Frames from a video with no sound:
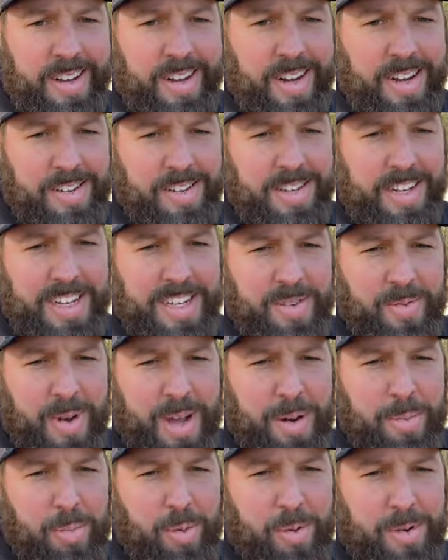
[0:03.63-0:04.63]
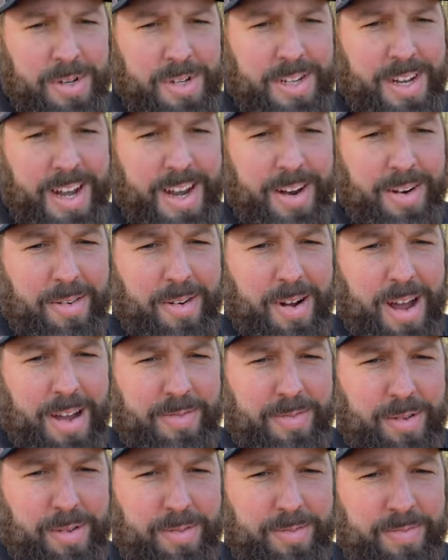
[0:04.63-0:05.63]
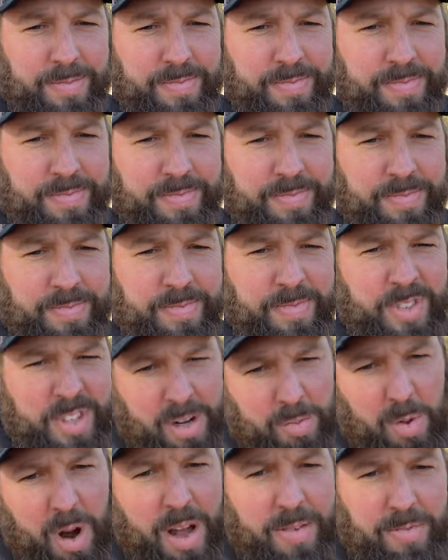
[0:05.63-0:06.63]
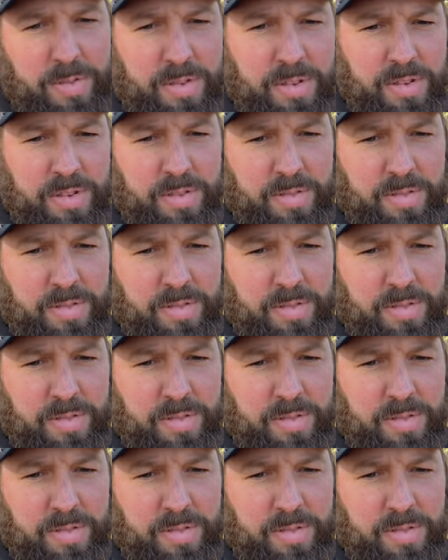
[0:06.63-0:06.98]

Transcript: Here's an easy way to bore sight your rifle, some rifles.